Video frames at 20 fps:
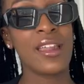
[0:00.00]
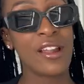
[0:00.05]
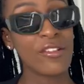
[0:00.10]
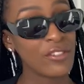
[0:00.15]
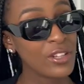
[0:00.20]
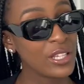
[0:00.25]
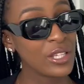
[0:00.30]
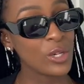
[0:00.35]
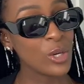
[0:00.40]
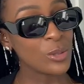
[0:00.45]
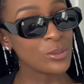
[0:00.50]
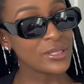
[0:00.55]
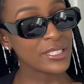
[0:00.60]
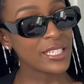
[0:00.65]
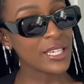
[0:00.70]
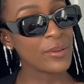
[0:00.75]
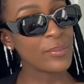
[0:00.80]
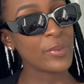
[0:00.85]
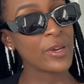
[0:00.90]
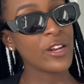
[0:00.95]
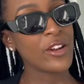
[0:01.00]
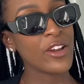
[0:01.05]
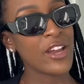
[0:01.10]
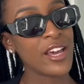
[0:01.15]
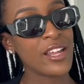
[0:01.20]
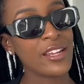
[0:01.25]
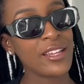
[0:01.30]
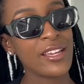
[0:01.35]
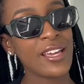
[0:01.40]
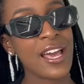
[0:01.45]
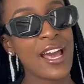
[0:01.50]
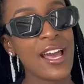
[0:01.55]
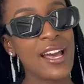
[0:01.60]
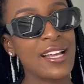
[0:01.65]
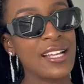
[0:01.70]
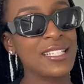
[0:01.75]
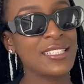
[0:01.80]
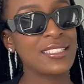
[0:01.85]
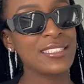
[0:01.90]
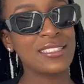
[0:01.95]
I really hope to get better at it
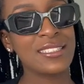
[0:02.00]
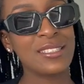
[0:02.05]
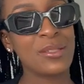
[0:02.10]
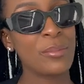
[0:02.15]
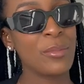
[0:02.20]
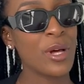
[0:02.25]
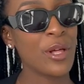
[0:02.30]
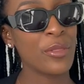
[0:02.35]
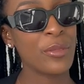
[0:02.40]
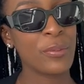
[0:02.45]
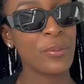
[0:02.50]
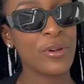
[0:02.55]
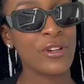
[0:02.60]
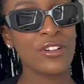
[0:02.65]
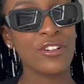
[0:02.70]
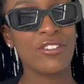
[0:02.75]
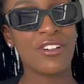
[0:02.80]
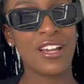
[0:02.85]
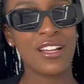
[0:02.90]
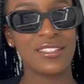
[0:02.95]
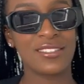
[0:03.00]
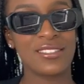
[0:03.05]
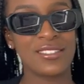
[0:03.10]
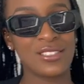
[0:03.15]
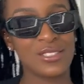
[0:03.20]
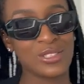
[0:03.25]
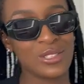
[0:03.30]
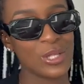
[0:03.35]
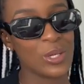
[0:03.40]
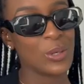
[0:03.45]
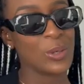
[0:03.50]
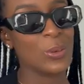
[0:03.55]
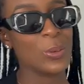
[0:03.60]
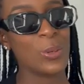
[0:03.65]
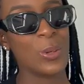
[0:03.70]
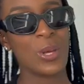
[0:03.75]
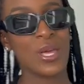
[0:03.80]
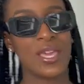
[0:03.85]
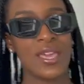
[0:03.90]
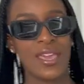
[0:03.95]
as the month progresses.
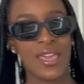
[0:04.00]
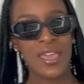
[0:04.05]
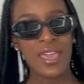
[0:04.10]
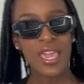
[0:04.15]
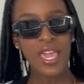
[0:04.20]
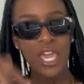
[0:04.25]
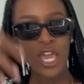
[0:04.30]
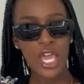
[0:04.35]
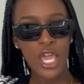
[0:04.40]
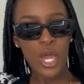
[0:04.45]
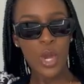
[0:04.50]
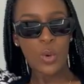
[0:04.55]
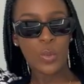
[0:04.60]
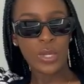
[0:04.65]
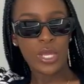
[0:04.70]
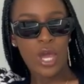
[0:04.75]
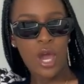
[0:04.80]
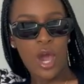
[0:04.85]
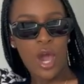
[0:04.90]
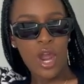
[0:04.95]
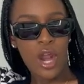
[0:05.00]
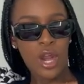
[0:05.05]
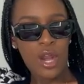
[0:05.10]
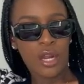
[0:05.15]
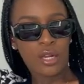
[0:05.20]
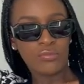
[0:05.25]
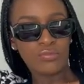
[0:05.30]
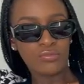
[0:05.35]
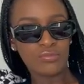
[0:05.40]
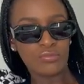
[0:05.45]
So here we are.